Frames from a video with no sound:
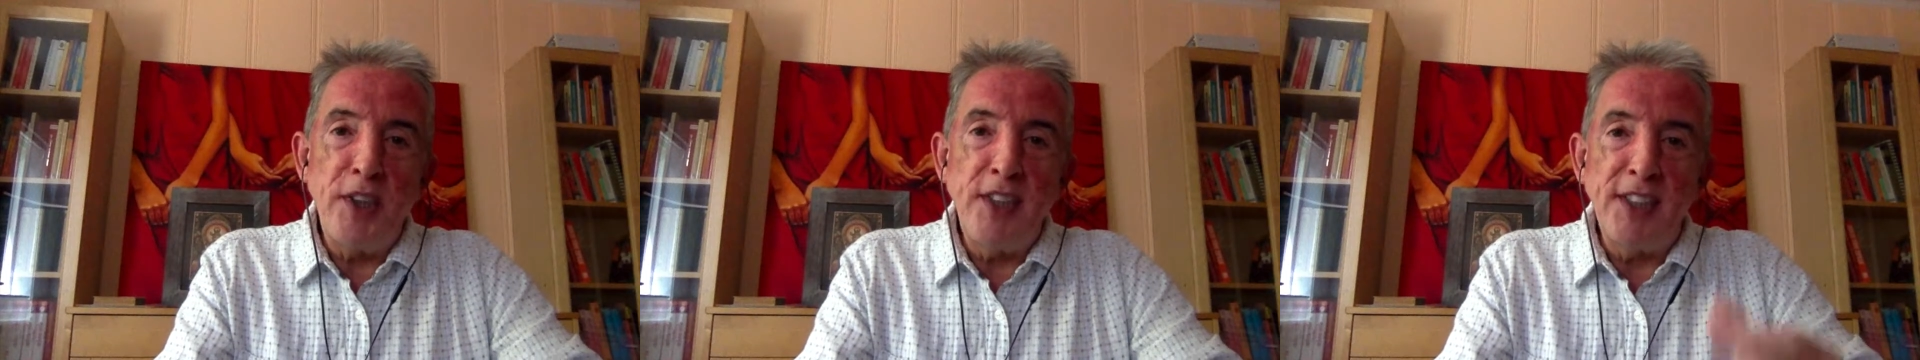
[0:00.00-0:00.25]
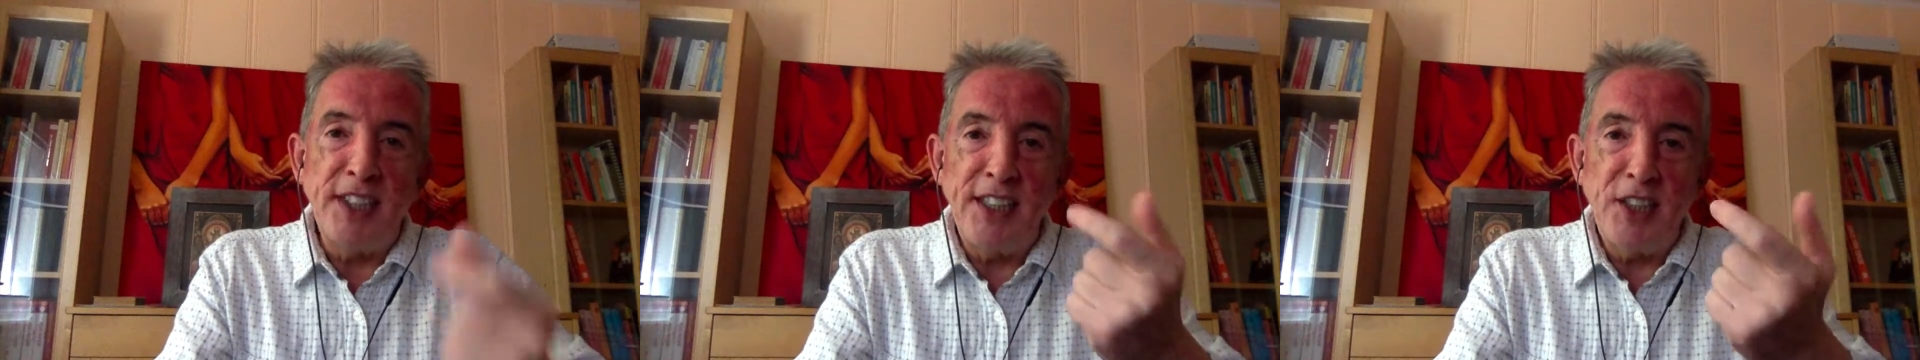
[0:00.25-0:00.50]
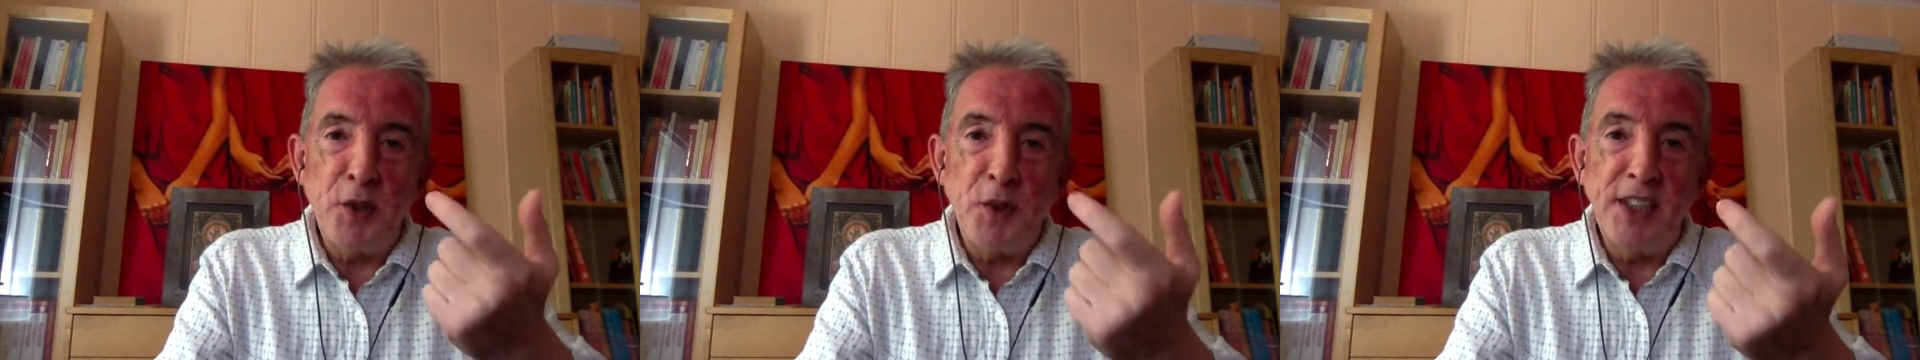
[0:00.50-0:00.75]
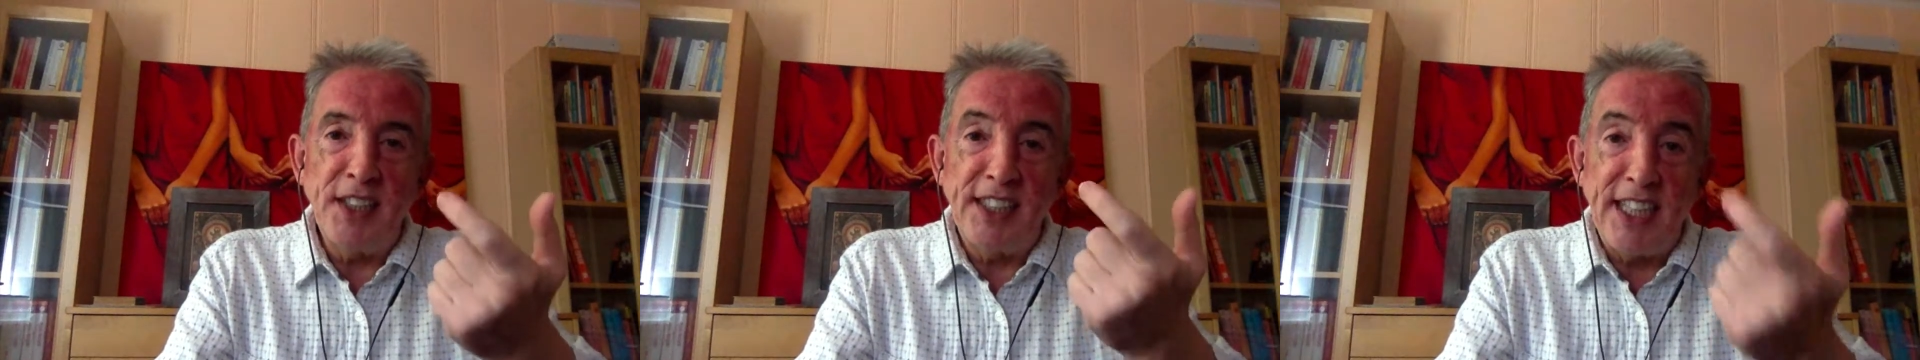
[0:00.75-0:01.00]
the Tantra
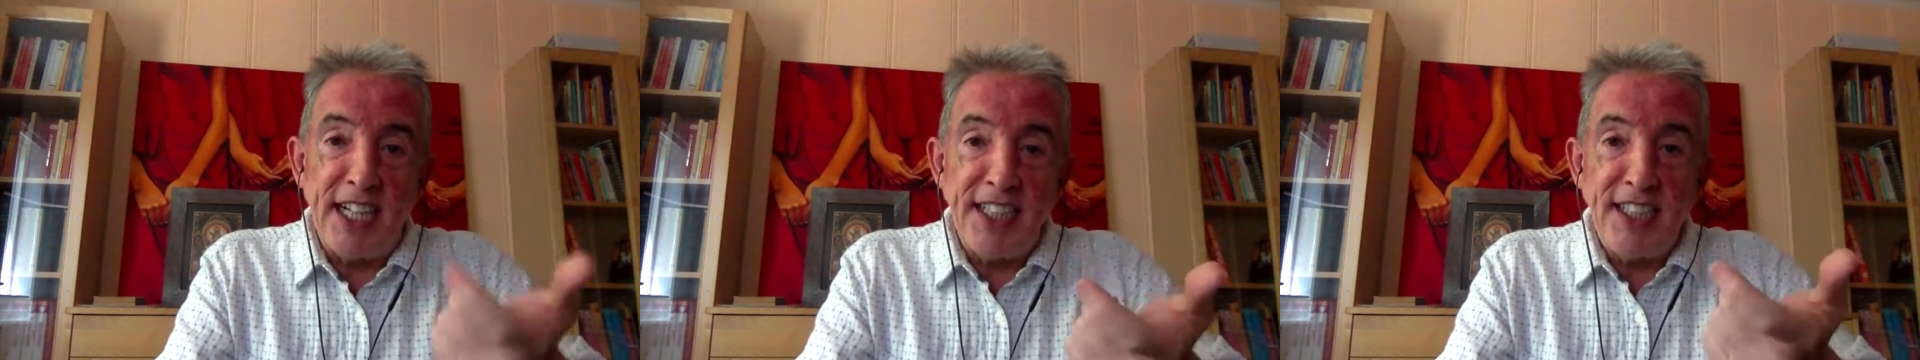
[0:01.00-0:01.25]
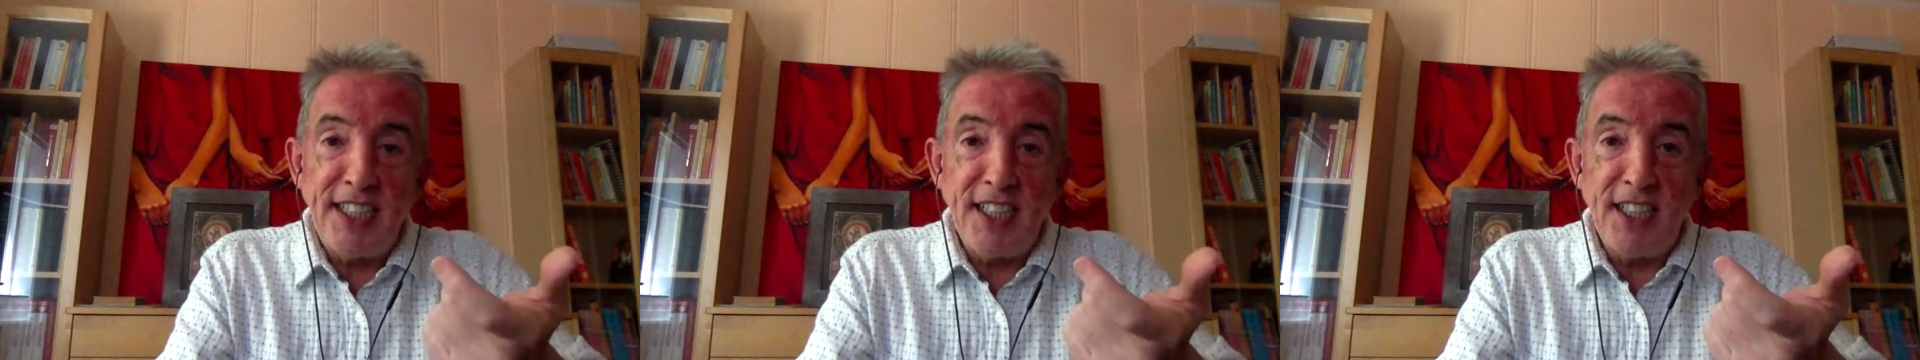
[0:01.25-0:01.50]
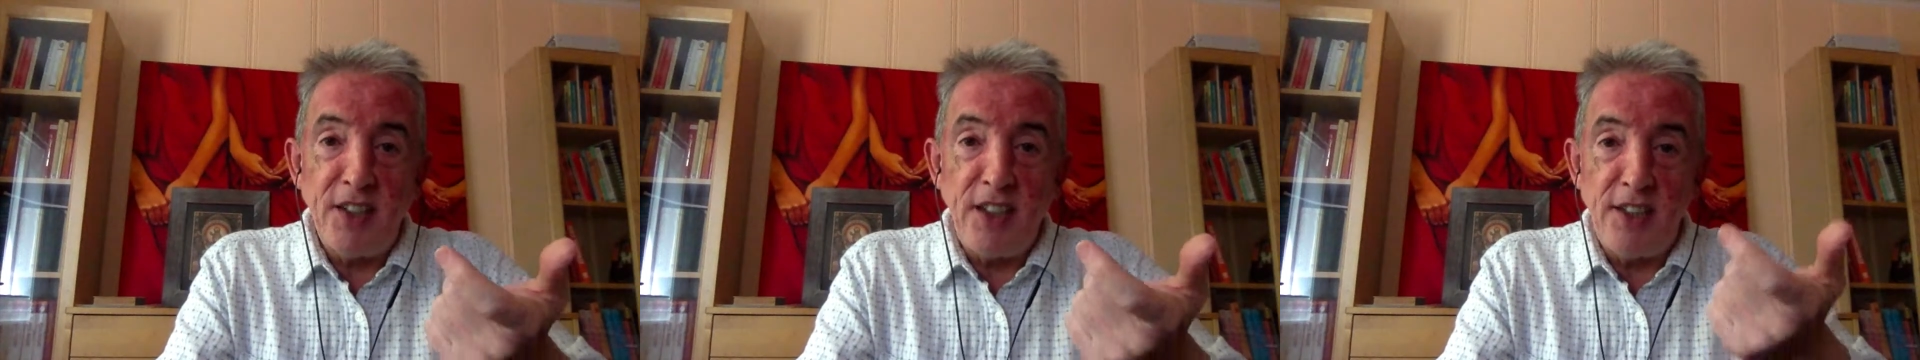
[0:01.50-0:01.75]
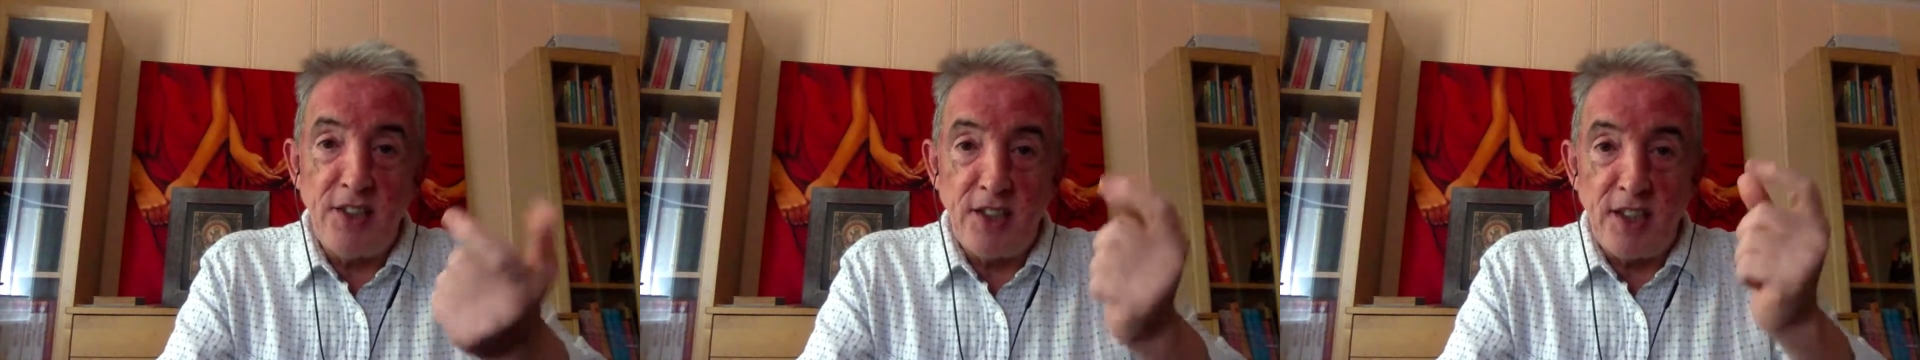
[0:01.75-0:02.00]
Vata Dhanika,
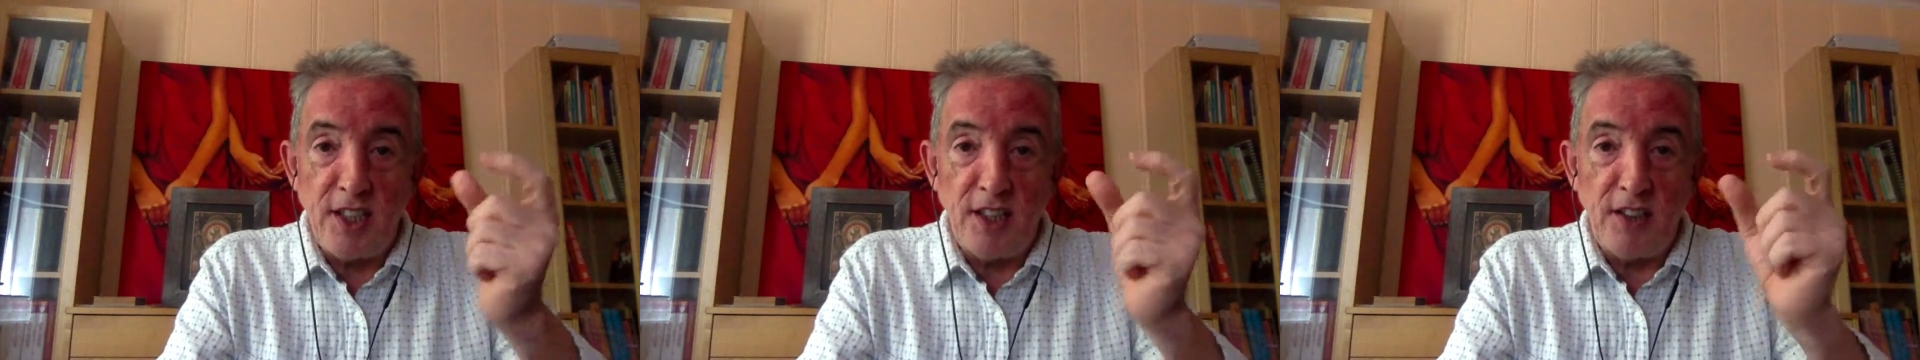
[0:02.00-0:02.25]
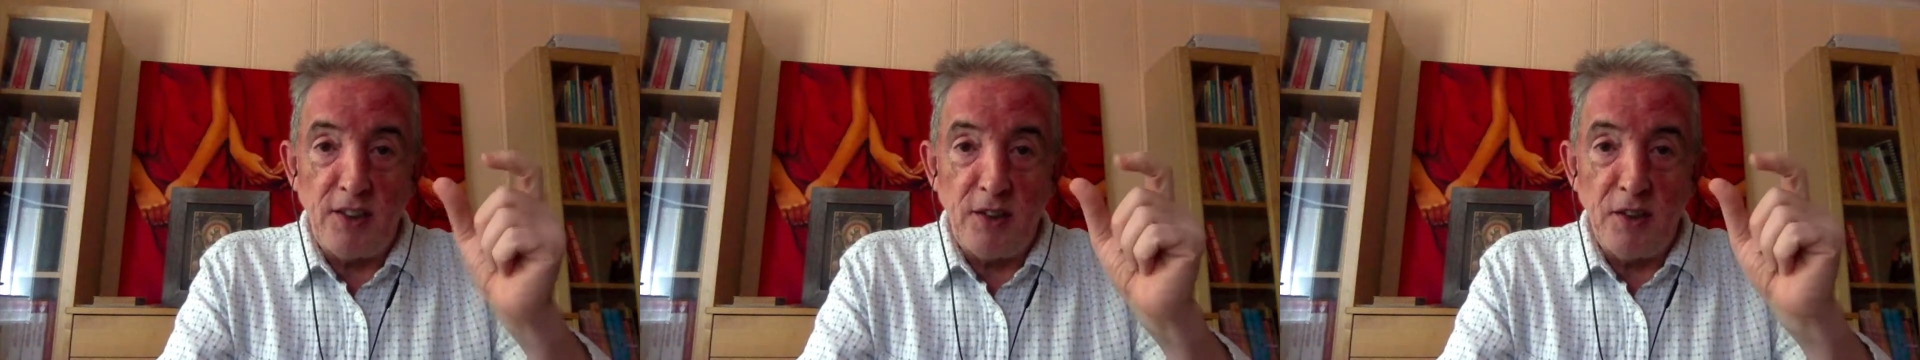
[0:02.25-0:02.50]
it